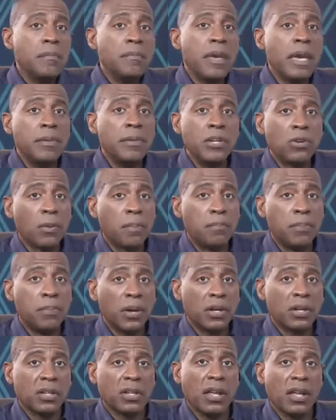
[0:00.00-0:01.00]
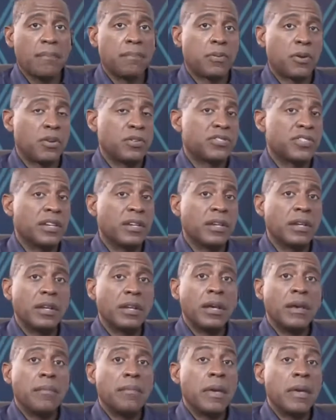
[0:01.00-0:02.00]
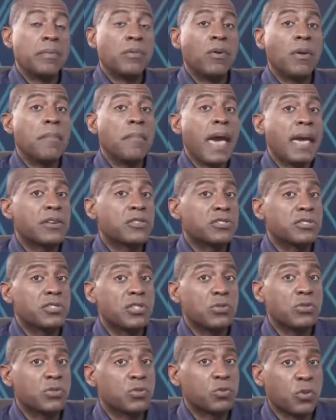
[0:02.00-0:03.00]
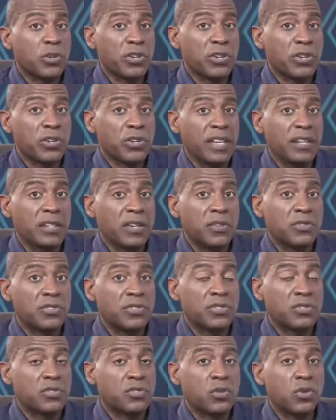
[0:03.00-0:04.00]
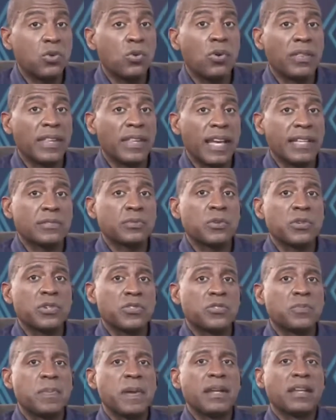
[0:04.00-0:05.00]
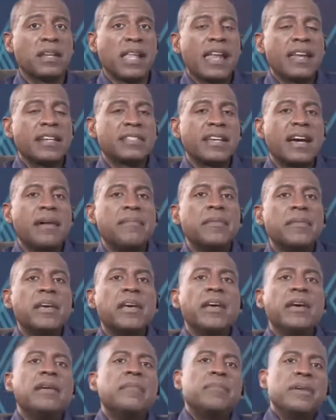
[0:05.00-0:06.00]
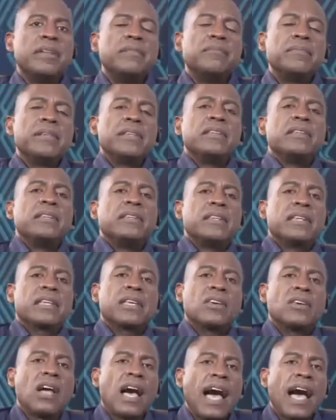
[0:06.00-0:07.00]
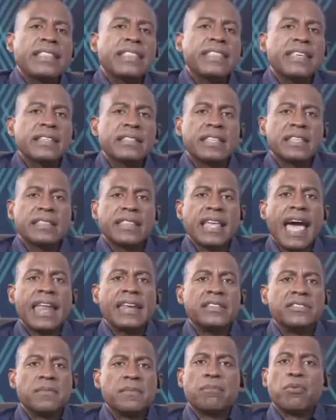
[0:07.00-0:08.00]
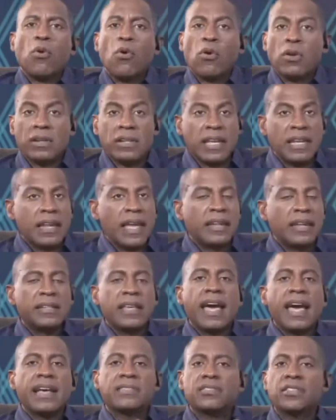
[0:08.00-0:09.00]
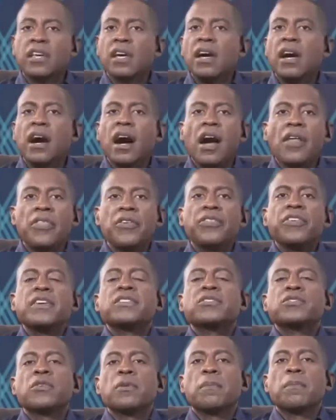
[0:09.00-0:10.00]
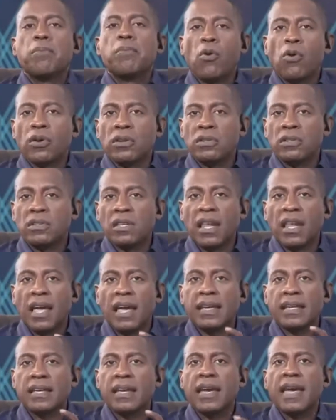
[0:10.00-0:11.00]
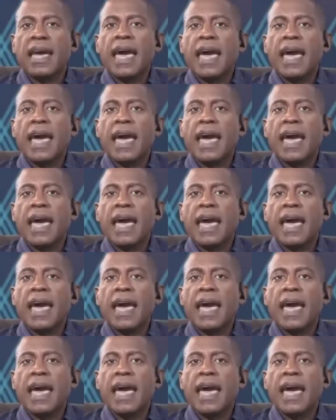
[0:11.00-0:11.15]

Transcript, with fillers: maybe you're a book club person Maybe what matters to you is where your kid goes to school, and that's where you spend a lot of time. But but Nikhil, I think that that is important. And yes, other things are important, like